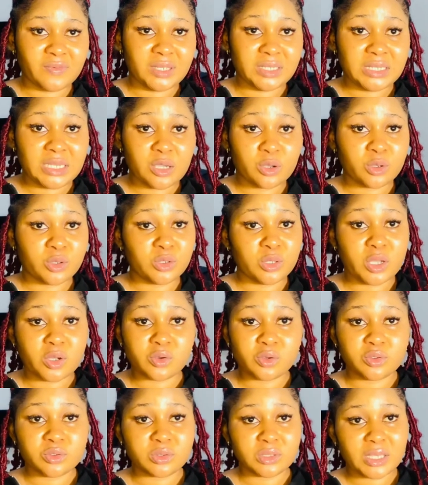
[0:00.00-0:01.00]
and you're
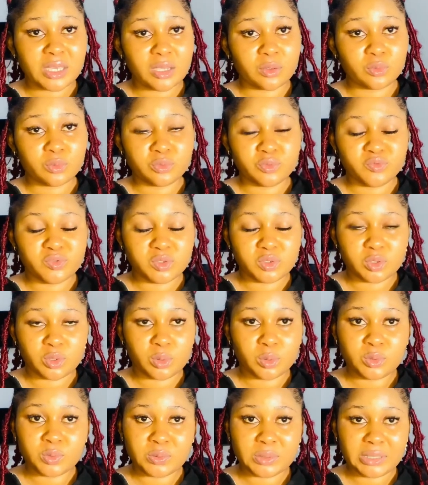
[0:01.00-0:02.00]
going to get good
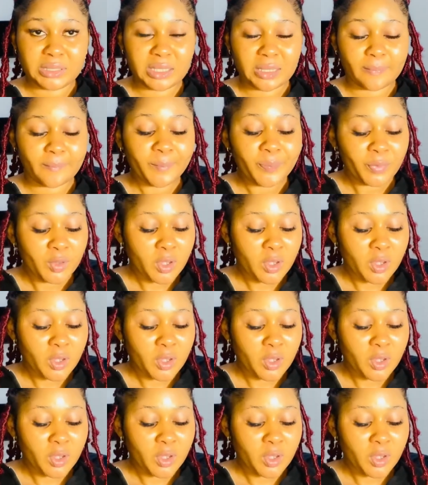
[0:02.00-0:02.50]
results with them.